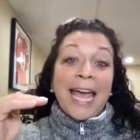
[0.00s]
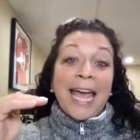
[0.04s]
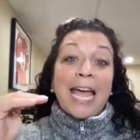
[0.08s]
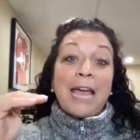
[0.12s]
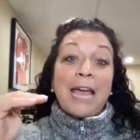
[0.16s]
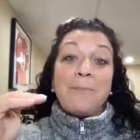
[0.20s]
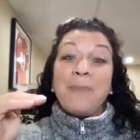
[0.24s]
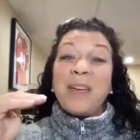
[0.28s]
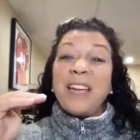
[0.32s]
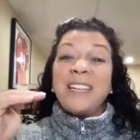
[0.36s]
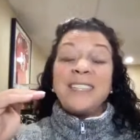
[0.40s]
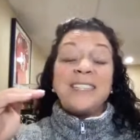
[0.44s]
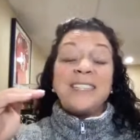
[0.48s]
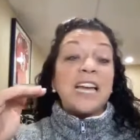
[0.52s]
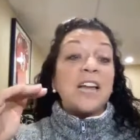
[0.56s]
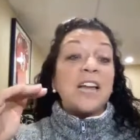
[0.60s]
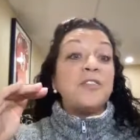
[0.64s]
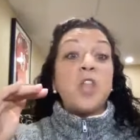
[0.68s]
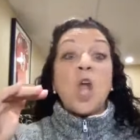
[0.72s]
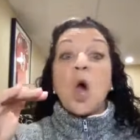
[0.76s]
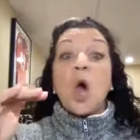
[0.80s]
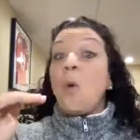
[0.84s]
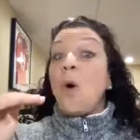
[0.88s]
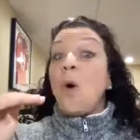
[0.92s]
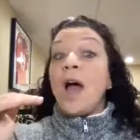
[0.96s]
It means that
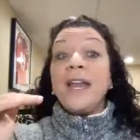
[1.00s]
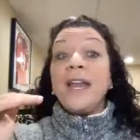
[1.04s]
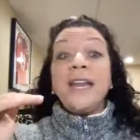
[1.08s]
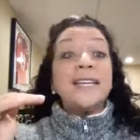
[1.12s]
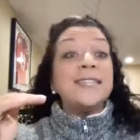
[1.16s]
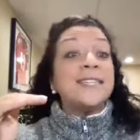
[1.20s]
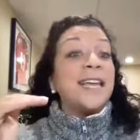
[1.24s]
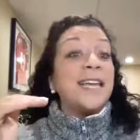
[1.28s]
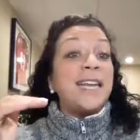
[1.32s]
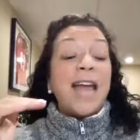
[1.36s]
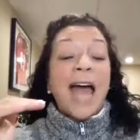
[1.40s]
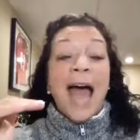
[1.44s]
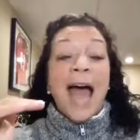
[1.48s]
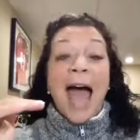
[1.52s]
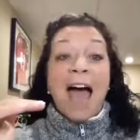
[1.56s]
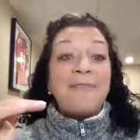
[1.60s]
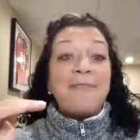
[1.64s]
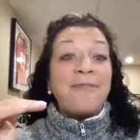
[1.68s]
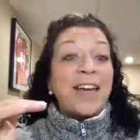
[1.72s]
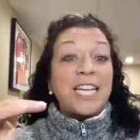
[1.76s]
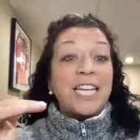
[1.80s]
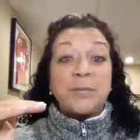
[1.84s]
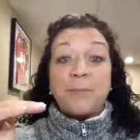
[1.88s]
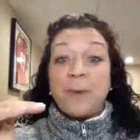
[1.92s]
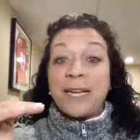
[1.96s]
no one is going to
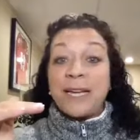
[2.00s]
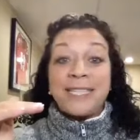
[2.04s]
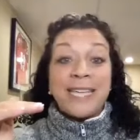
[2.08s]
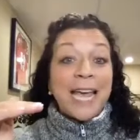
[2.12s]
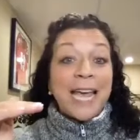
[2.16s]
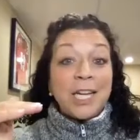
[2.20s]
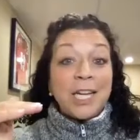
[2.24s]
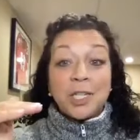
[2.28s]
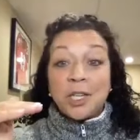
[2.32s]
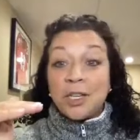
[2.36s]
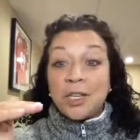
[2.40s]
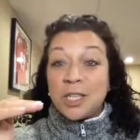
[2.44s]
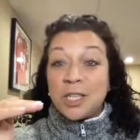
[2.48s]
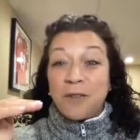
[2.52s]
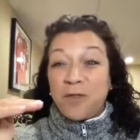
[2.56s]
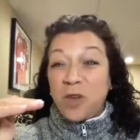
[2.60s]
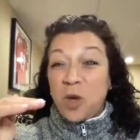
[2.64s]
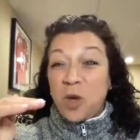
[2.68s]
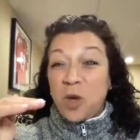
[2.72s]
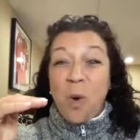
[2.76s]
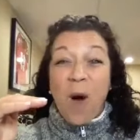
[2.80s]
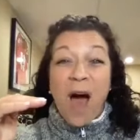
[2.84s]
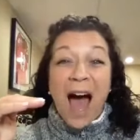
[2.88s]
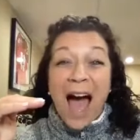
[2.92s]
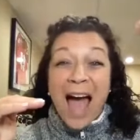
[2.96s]
have expectations of
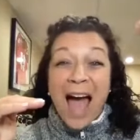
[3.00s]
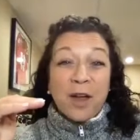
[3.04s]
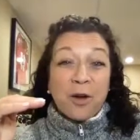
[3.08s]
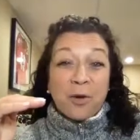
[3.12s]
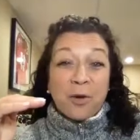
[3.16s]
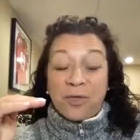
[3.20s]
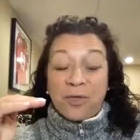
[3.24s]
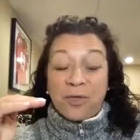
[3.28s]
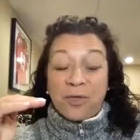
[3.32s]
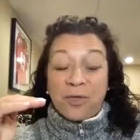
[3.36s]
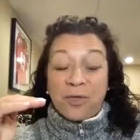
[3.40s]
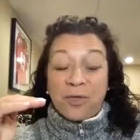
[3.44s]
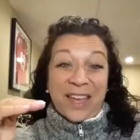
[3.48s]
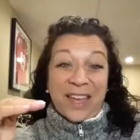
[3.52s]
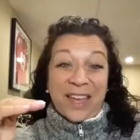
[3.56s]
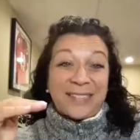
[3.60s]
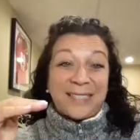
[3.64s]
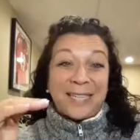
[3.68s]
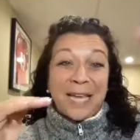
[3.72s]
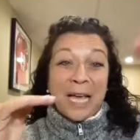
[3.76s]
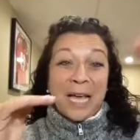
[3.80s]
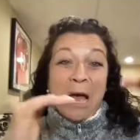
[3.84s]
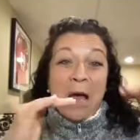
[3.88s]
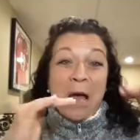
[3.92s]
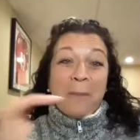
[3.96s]
you higher than
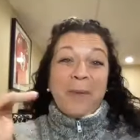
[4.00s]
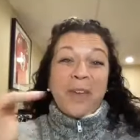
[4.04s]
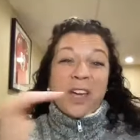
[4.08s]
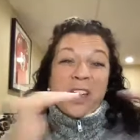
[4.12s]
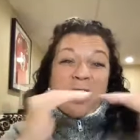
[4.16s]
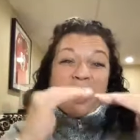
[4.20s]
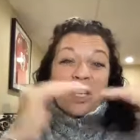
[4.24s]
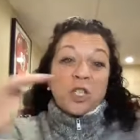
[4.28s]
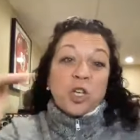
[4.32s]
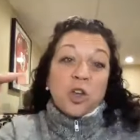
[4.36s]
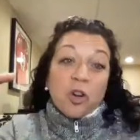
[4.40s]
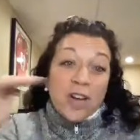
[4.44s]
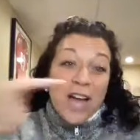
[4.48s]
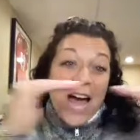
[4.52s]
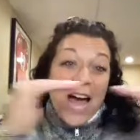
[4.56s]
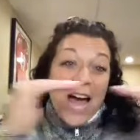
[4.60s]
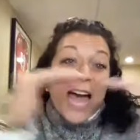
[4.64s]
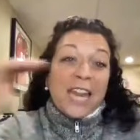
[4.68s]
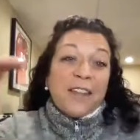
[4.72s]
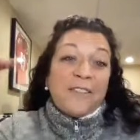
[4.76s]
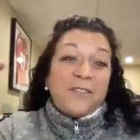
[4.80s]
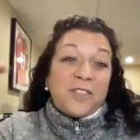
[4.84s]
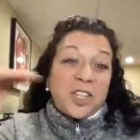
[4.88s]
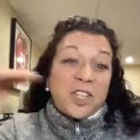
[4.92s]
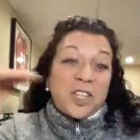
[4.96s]
this because you're
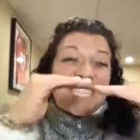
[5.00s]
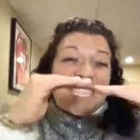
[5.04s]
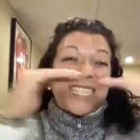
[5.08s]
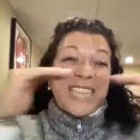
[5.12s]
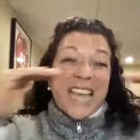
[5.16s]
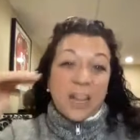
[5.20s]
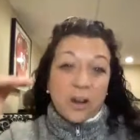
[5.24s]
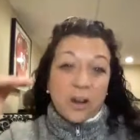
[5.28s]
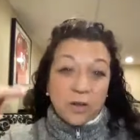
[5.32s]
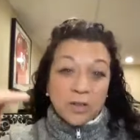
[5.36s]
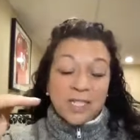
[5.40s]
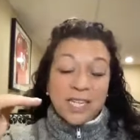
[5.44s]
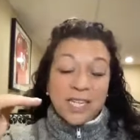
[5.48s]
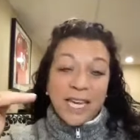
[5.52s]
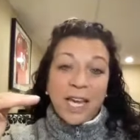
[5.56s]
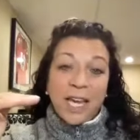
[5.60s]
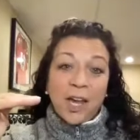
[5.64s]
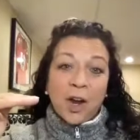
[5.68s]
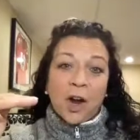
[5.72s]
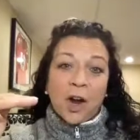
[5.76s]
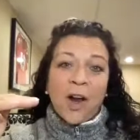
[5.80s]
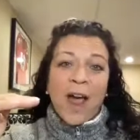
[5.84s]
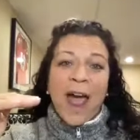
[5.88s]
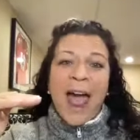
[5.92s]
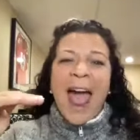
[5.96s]
kind of just settled
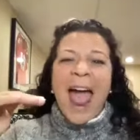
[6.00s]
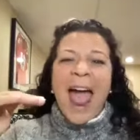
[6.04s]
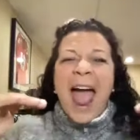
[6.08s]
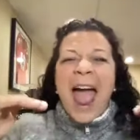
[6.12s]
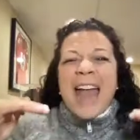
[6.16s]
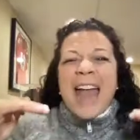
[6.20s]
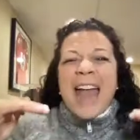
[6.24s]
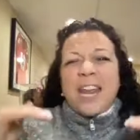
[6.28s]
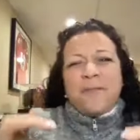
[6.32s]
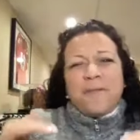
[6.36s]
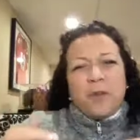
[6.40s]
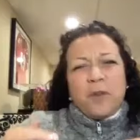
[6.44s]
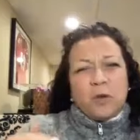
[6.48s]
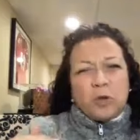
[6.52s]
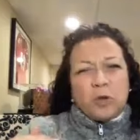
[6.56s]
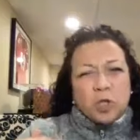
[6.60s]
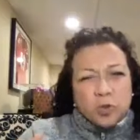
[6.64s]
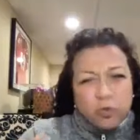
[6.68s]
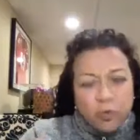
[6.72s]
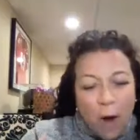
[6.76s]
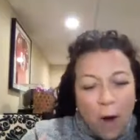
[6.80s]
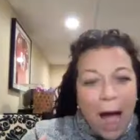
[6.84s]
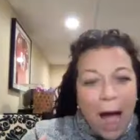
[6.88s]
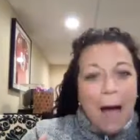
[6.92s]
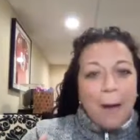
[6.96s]
here. And if you
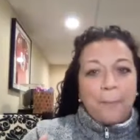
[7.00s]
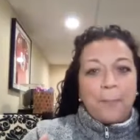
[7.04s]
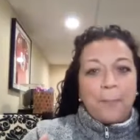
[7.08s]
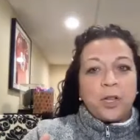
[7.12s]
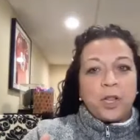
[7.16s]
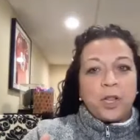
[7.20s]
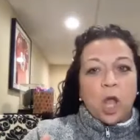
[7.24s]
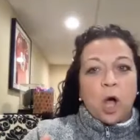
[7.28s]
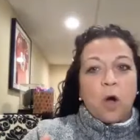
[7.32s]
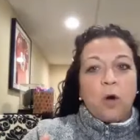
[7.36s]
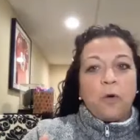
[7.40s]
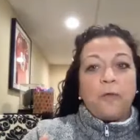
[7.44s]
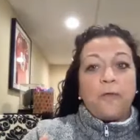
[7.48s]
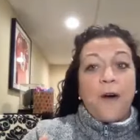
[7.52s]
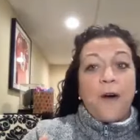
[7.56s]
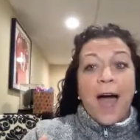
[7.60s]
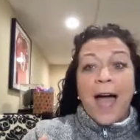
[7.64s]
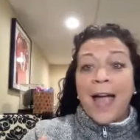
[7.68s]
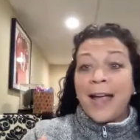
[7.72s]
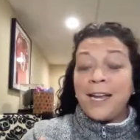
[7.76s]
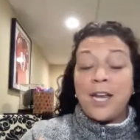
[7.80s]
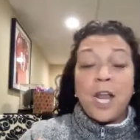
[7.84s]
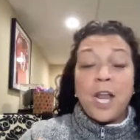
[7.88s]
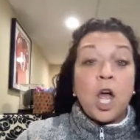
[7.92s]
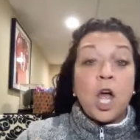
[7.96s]
drop below
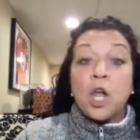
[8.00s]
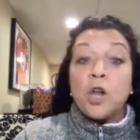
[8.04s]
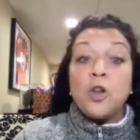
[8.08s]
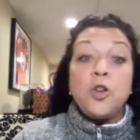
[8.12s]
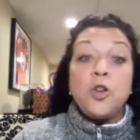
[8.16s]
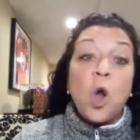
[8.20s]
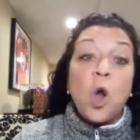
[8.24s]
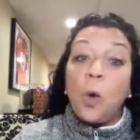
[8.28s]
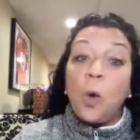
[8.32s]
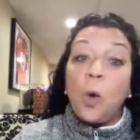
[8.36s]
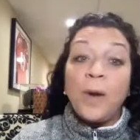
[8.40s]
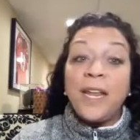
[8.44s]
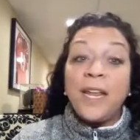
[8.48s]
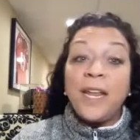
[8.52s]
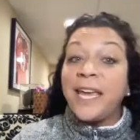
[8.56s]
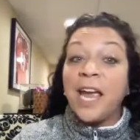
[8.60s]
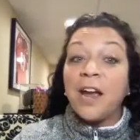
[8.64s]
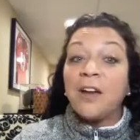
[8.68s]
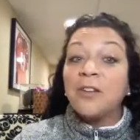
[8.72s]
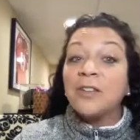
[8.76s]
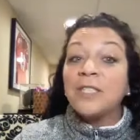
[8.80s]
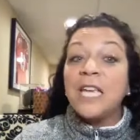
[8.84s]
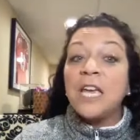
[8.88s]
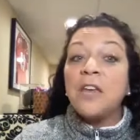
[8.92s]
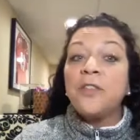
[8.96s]
fine, nobody
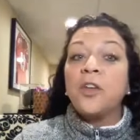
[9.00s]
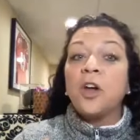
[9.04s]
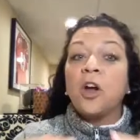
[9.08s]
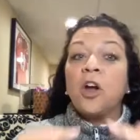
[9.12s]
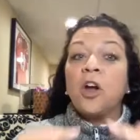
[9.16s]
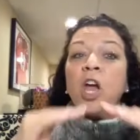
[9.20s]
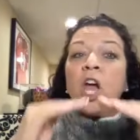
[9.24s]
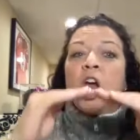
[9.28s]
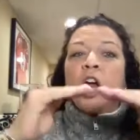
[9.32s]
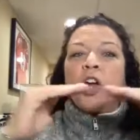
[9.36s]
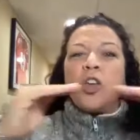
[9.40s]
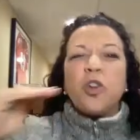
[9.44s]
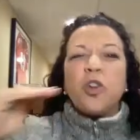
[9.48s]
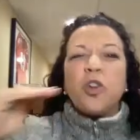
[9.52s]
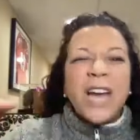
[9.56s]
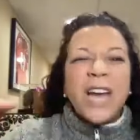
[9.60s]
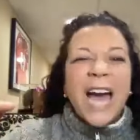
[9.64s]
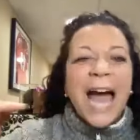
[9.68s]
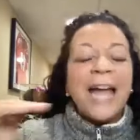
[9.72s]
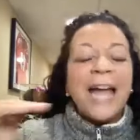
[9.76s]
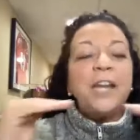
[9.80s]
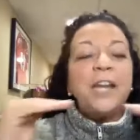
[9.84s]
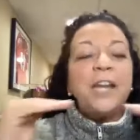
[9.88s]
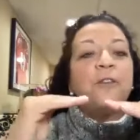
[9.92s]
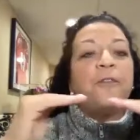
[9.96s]
cares either. You're
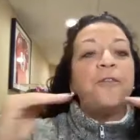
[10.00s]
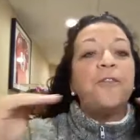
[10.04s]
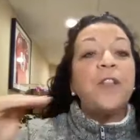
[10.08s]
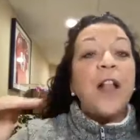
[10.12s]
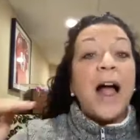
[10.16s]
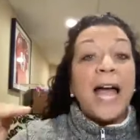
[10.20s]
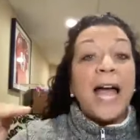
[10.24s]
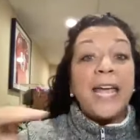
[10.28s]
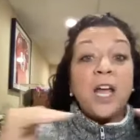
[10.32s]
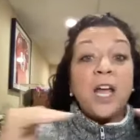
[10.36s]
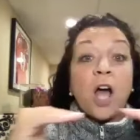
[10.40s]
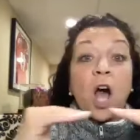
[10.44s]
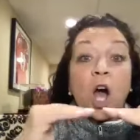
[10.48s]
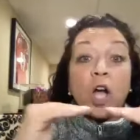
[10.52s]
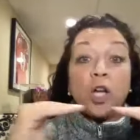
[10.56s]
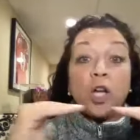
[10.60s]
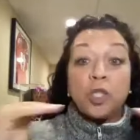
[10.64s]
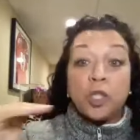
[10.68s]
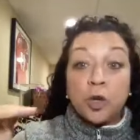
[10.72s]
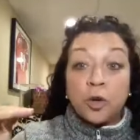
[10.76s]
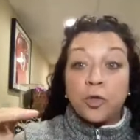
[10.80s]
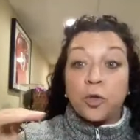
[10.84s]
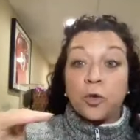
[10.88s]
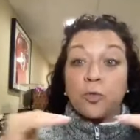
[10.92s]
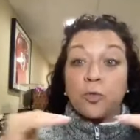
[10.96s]
kind of flying
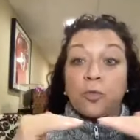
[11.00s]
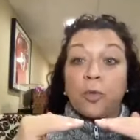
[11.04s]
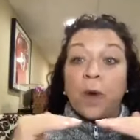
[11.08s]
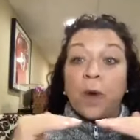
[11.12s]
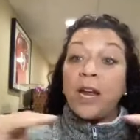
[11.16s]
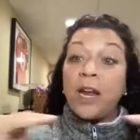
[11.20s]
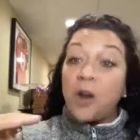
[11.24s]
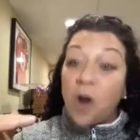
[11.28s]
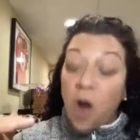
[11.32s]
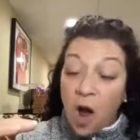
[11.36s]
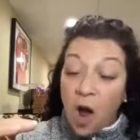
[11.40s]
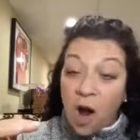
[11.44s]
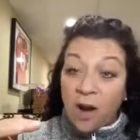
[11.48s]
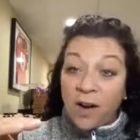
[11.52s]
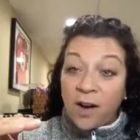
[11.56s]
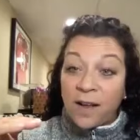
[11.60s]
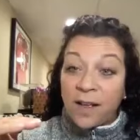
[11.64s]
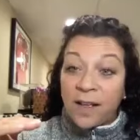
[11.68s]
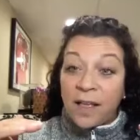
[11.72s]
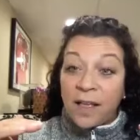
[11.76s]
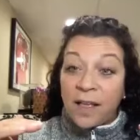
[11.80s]
under the radar.